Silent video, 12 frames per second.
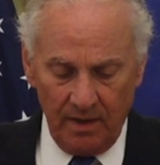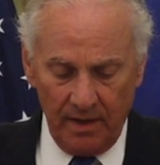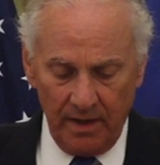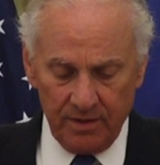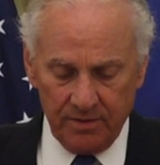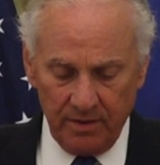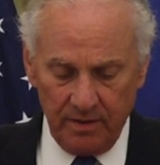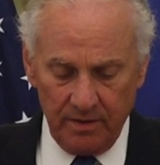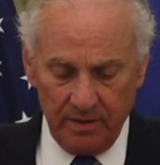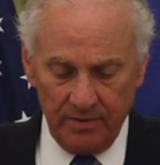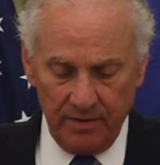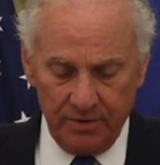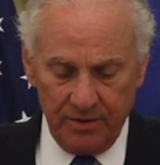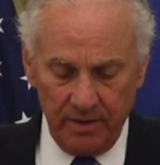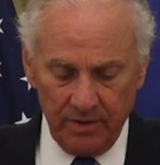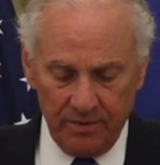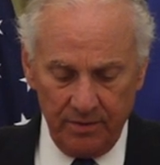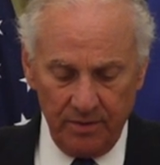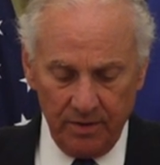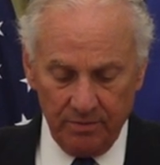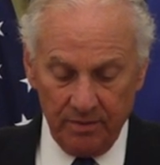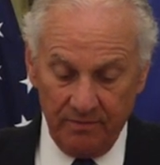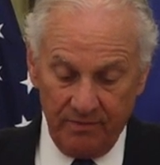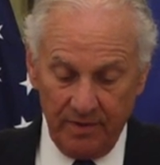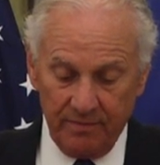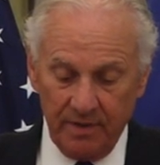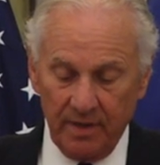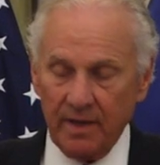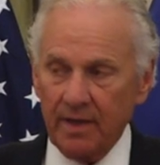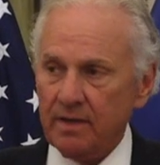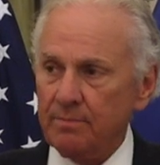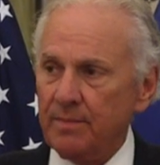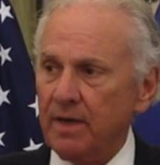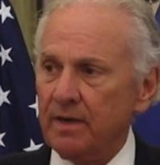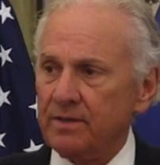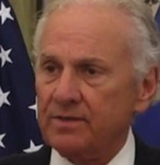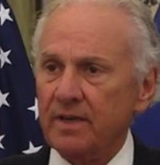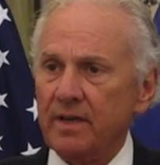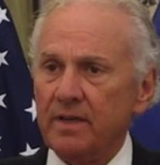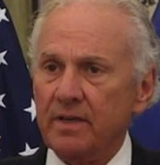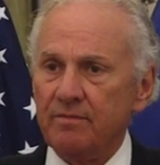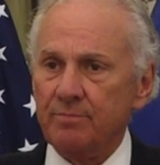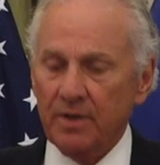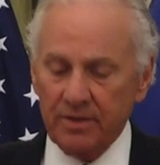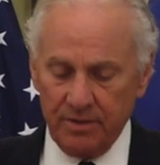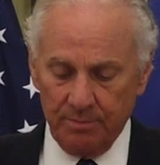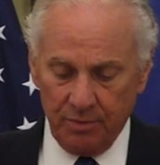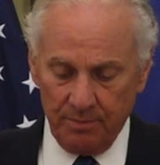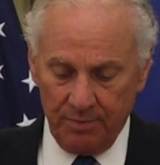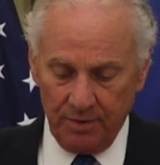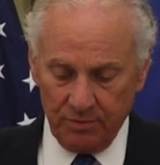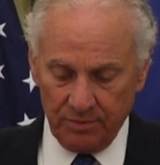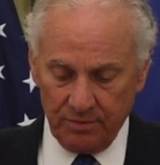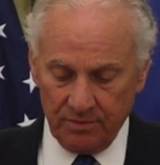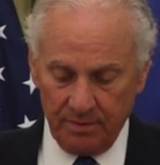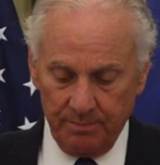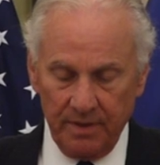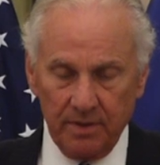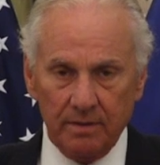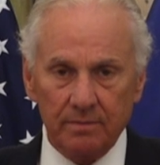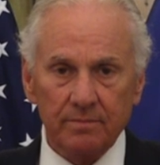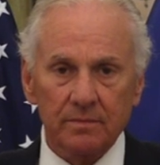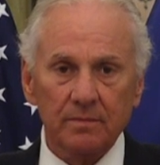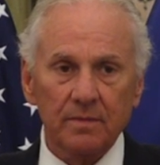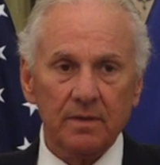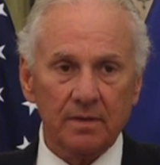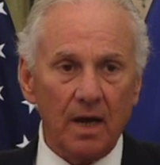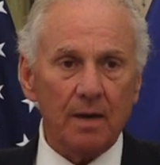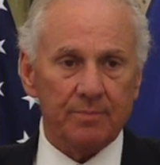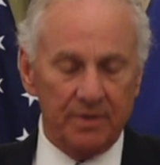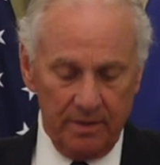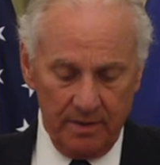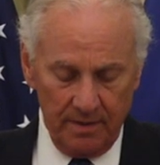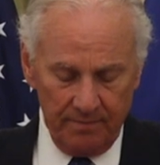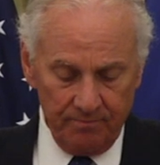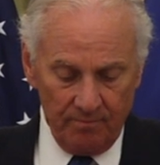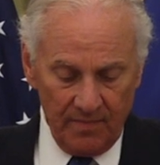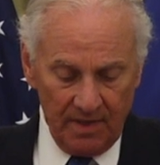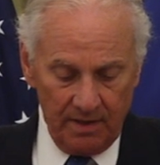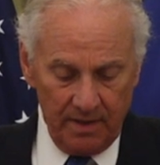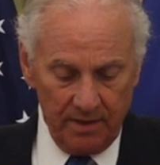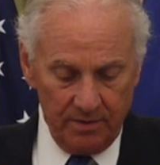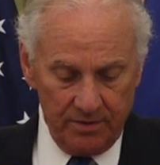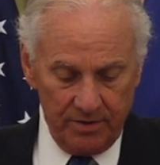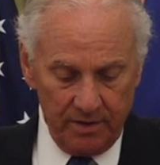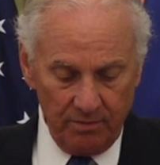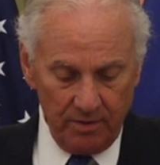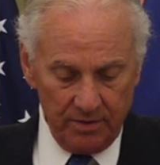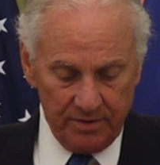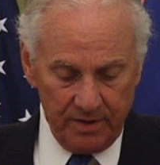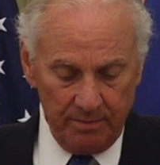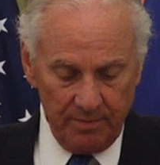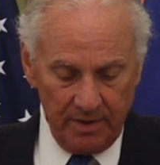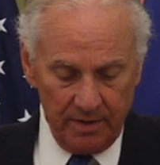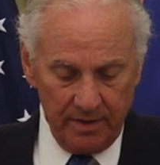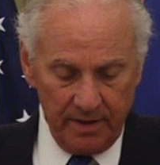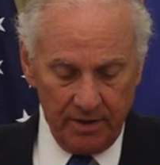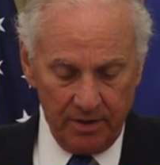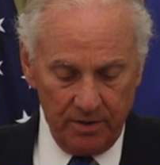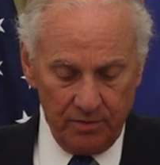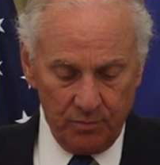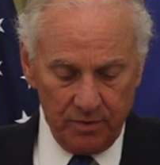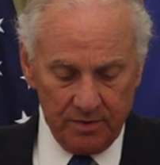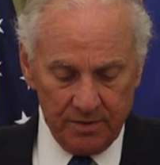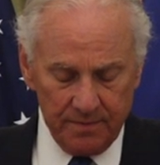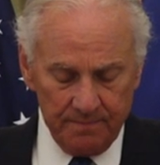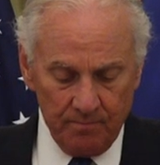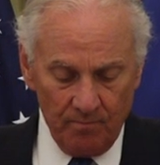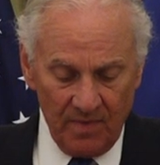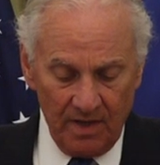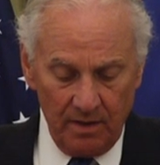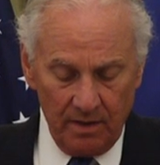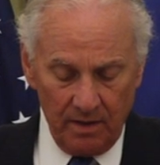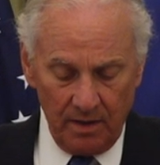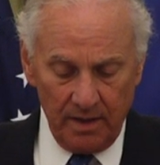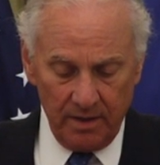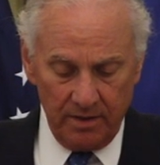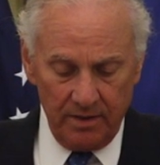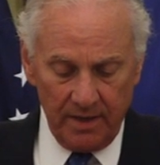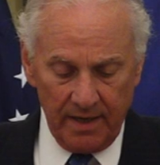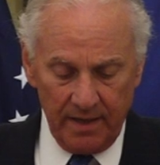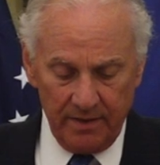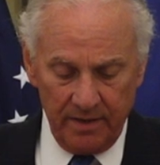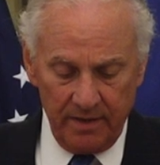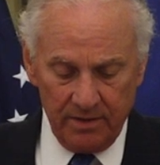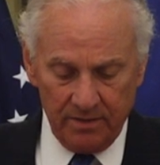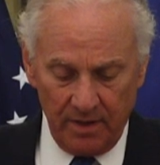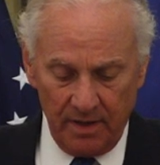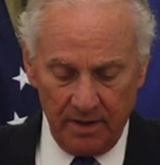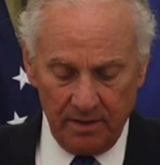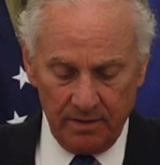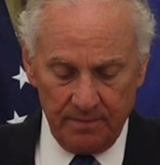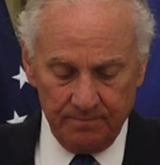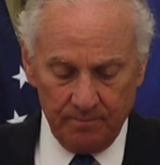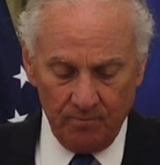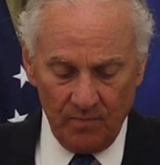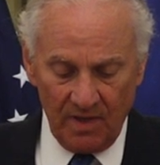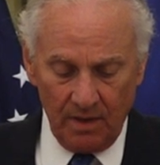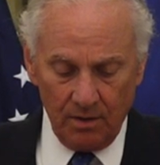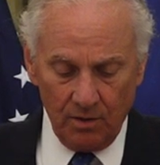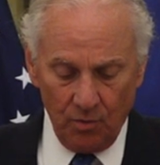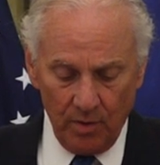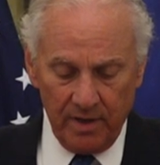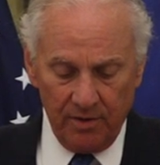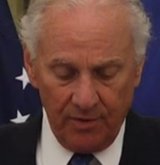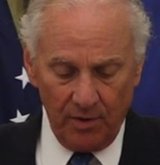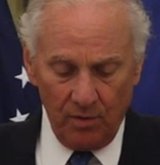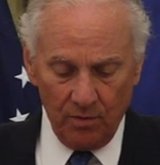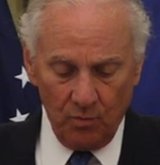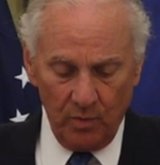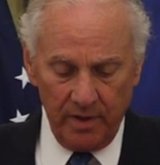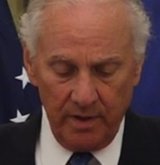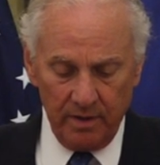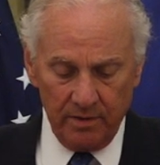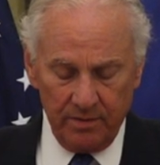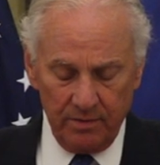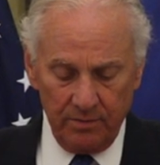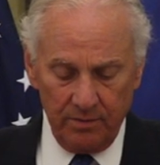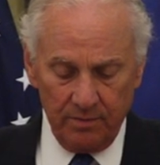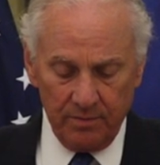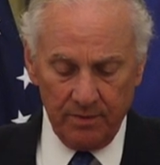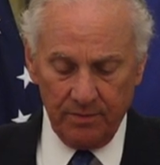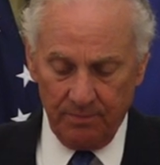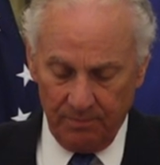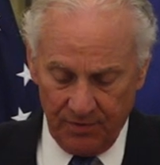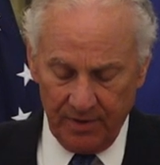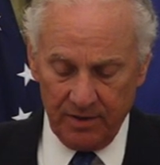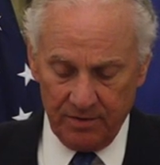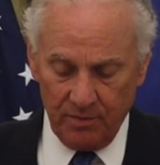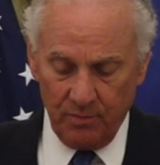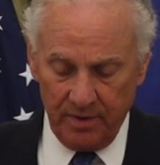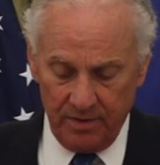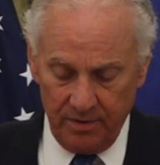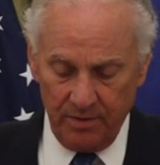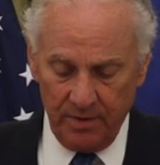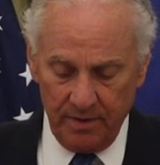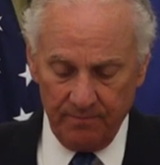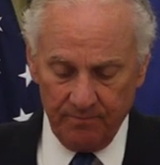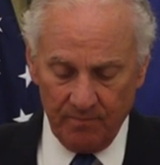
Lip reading: Actually, this year, 259 of my executive budget proposals have been adopted in the General Assembly, and they're good ones. There are a lot of good ideas, a lot of great thought went into the things that we're doing